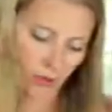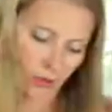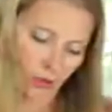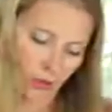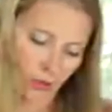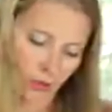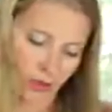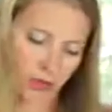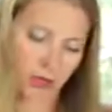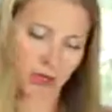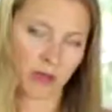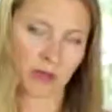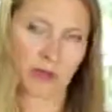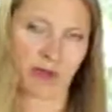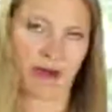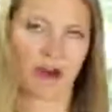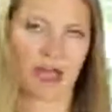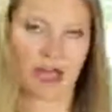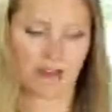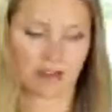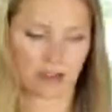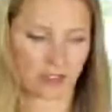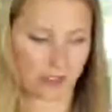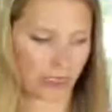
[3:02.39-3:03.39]
I wanted about
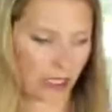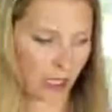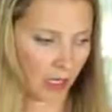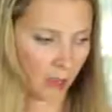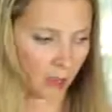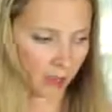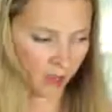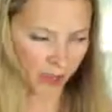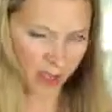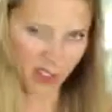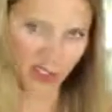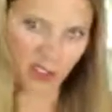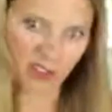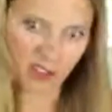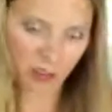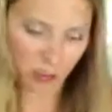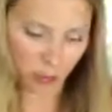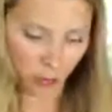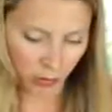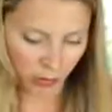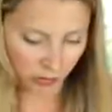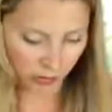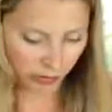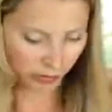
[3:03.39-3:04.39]
1/2 cup. I got a little
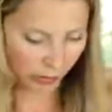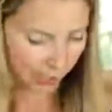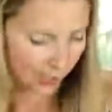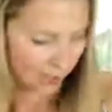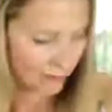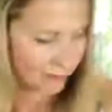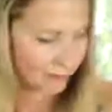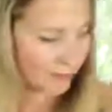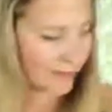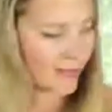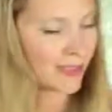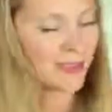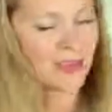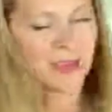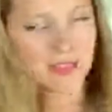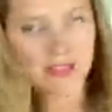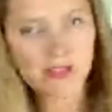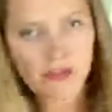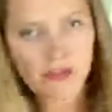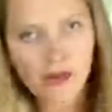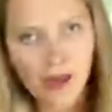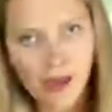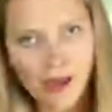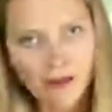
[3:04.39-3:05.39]
more than that. It's
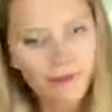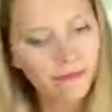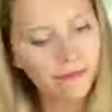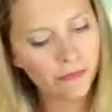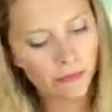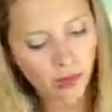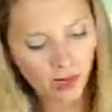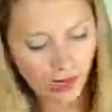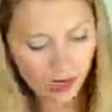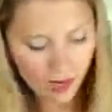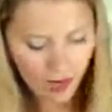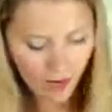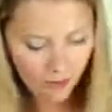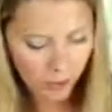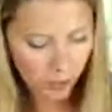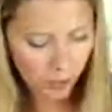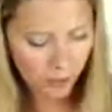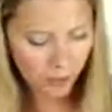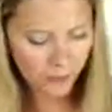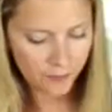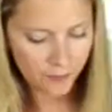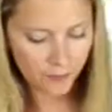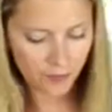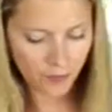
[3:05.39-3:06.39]
okay. We can have
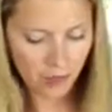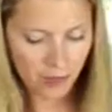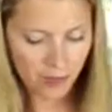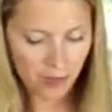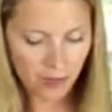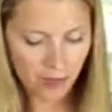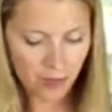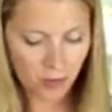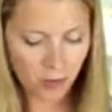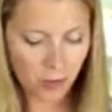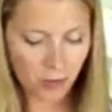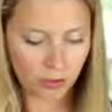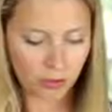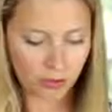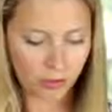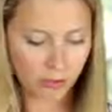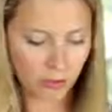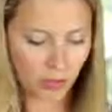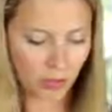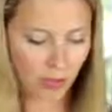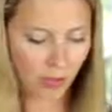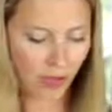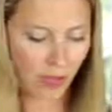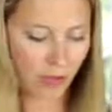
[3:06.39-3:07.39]
more. Not the end of the world.
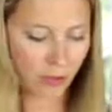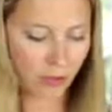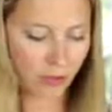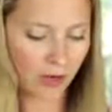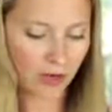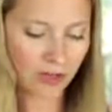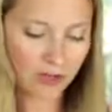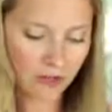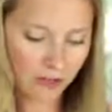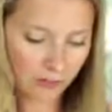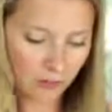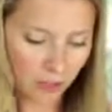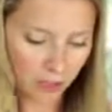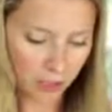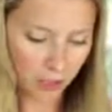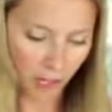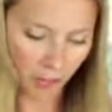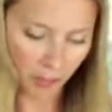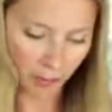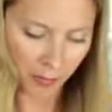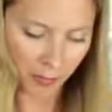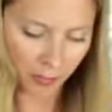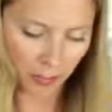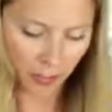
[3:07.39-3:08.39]
All right, the rest of our
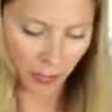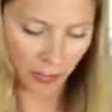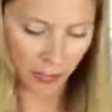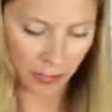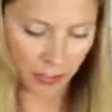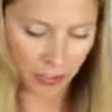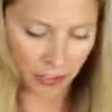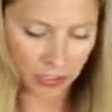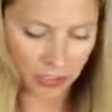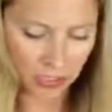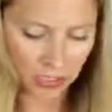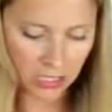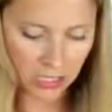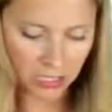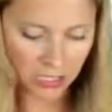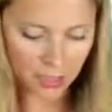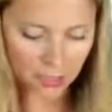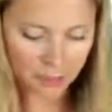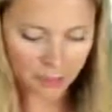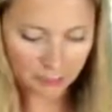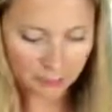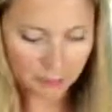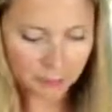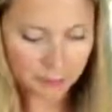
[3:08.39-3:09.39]
topping ingredients
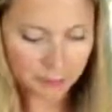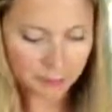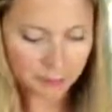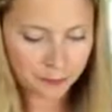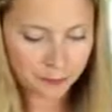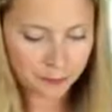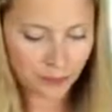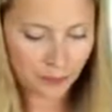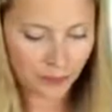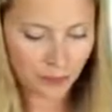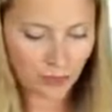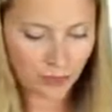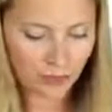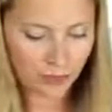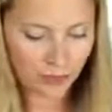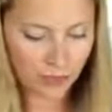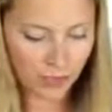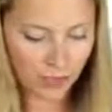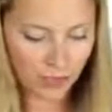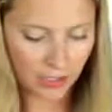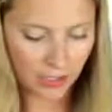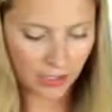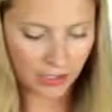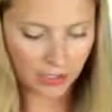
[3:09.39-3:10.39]
here, I've
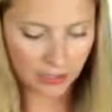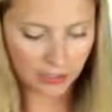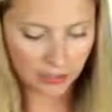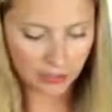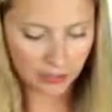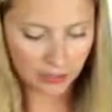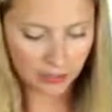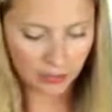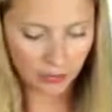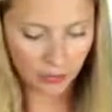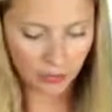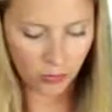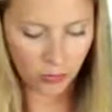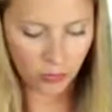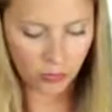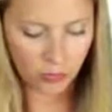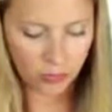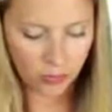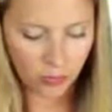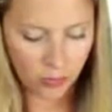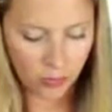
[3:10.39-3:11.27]
got some rolled